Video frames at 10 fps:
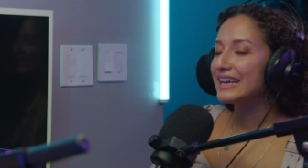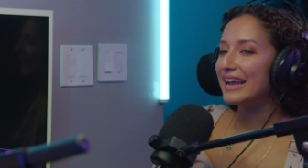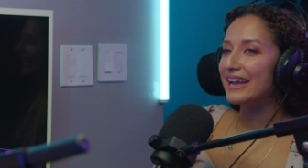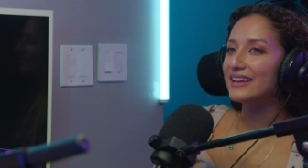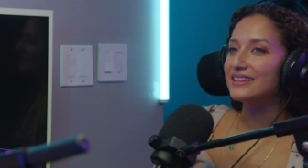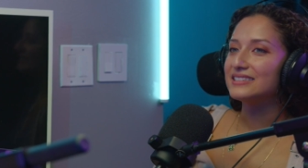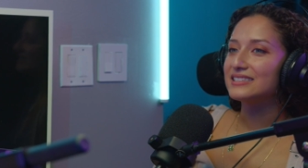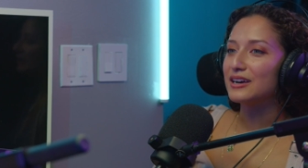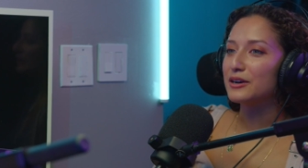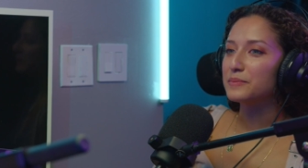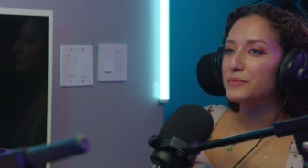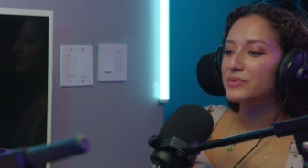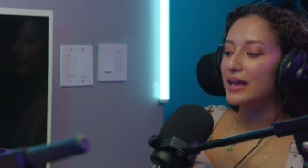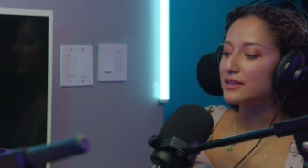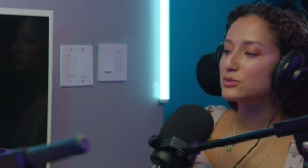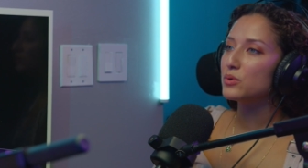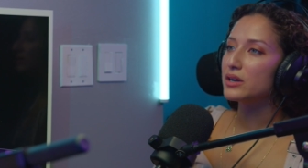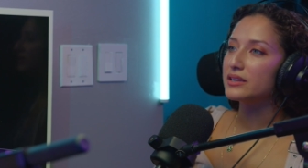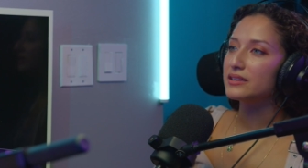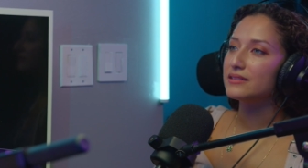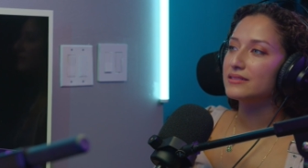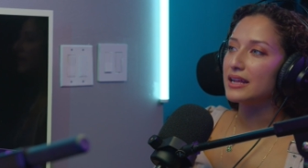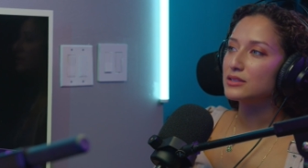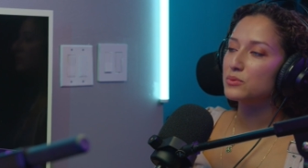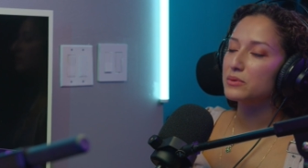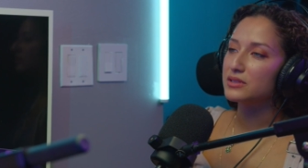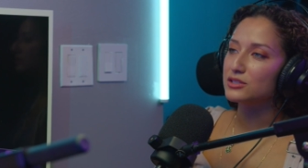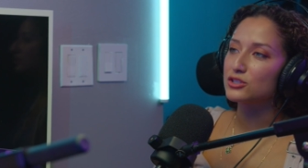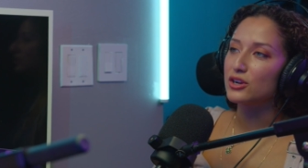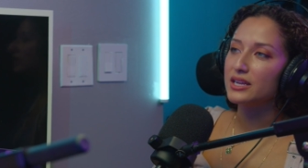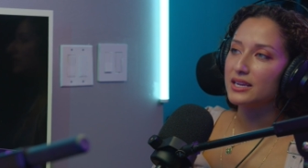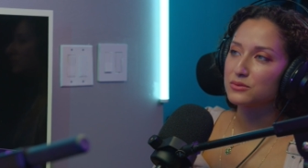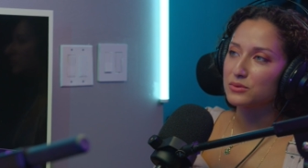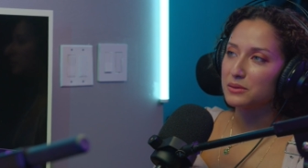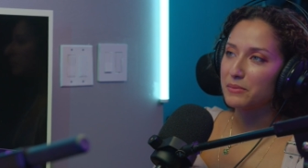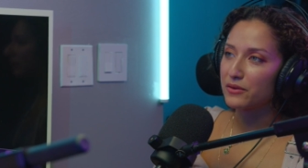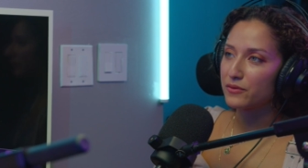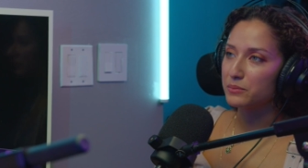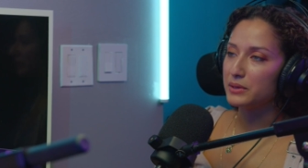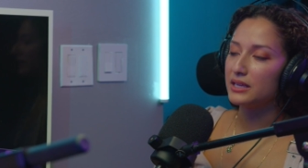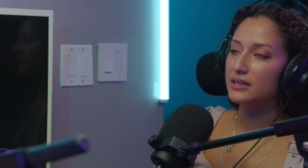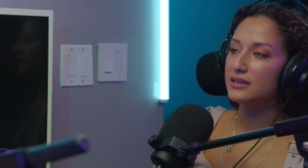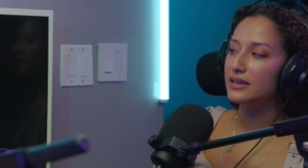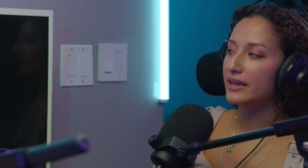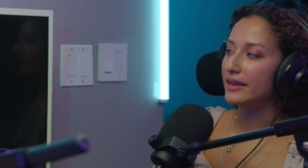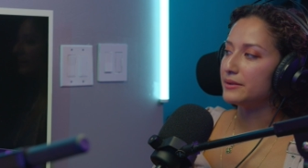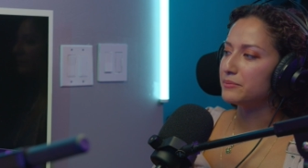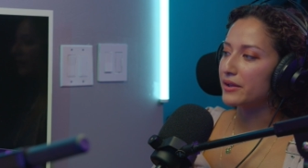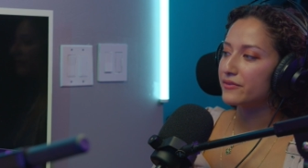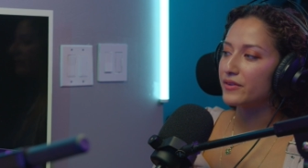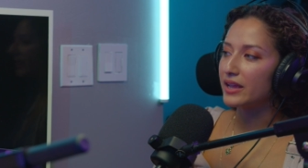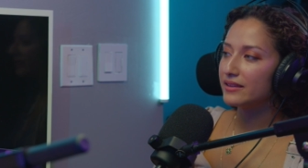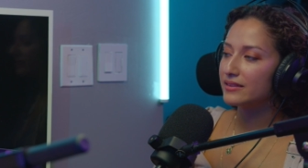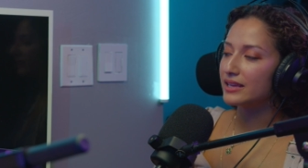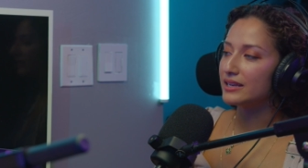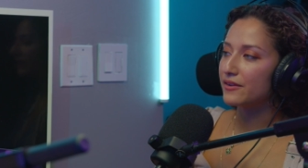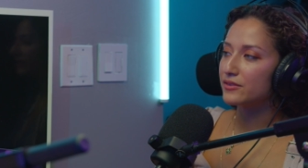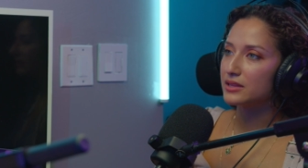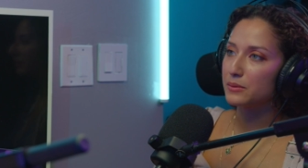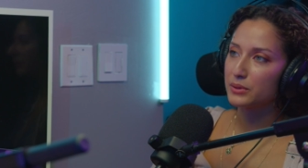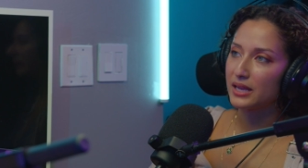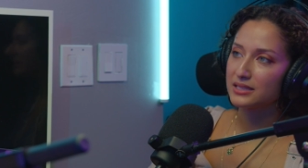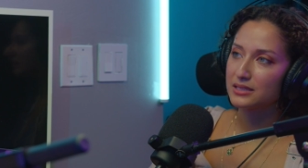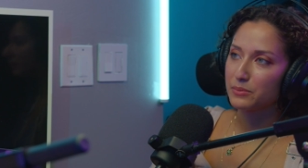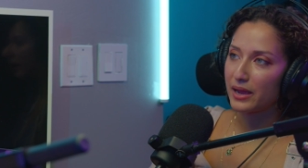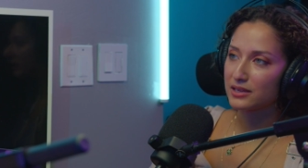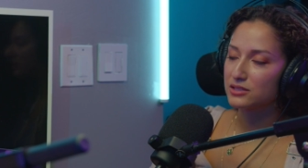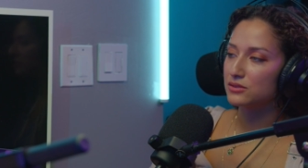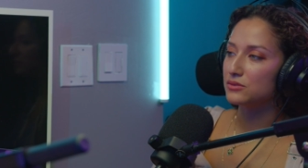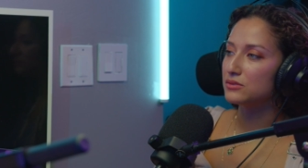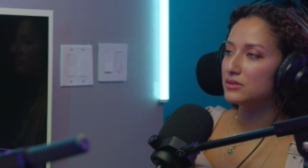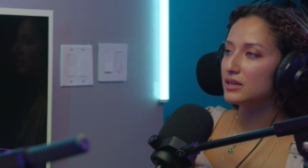And that's what this journey has really meant for me, and my faith and everything planted back to